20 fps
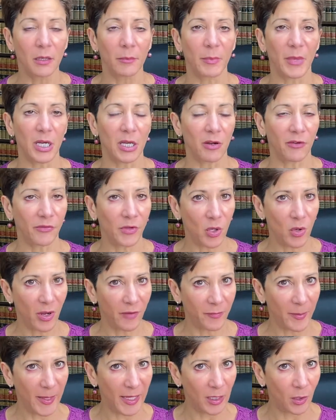Many of you
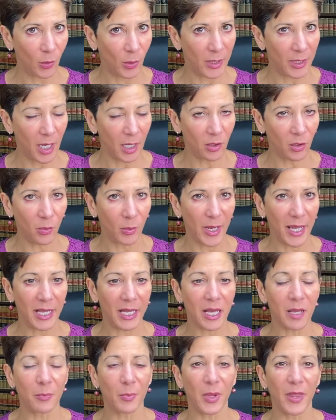have been doing that
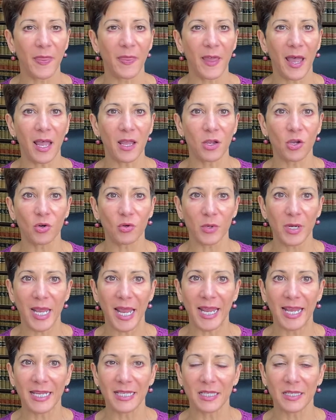already, but that
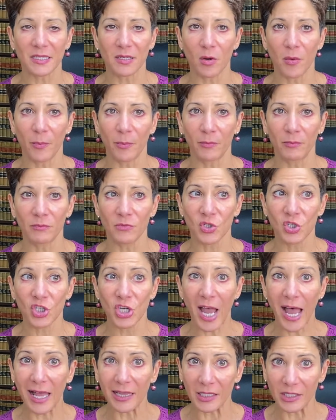creates some
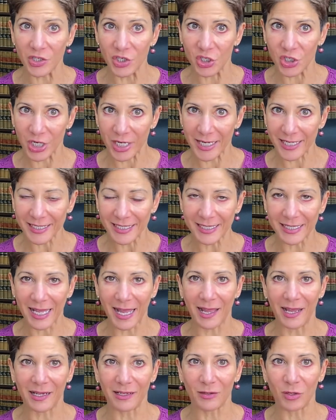challenges
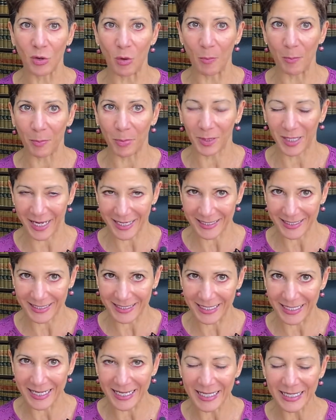and
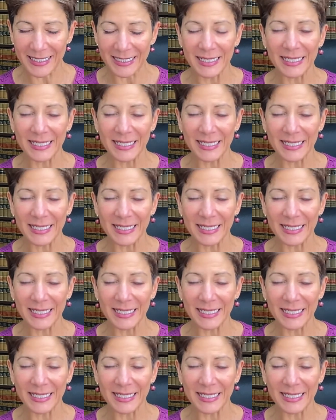complexities.